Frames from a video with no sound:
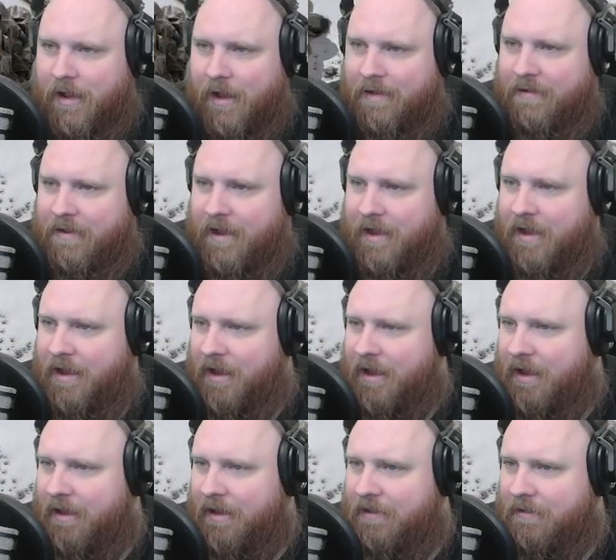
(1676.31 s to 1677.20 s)
And
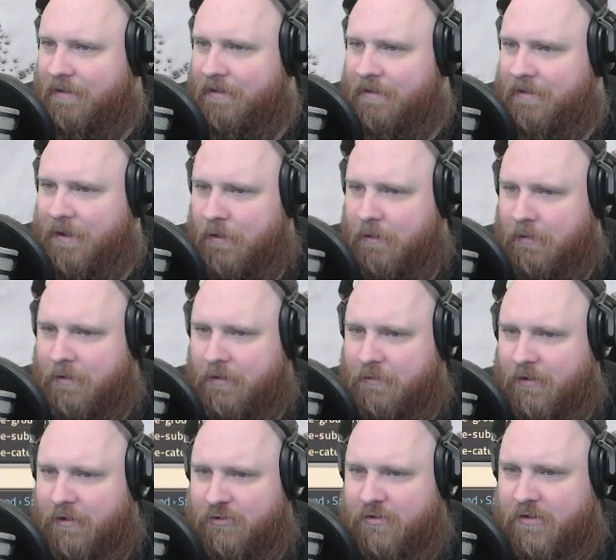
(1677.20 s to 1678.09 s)
then the only
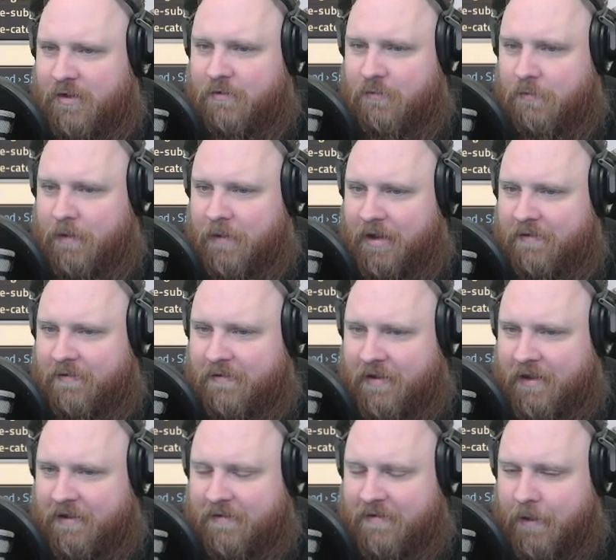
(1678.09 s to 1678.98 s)
question that remains
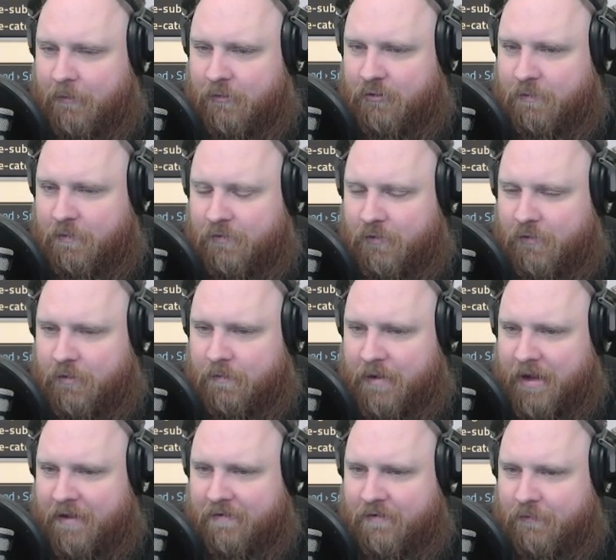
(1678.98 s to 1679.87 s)
is how much
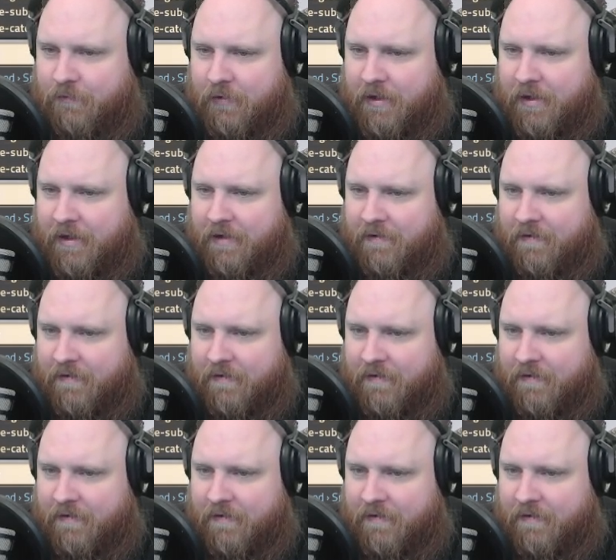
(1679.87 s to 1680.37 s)
petroleum gas do we need?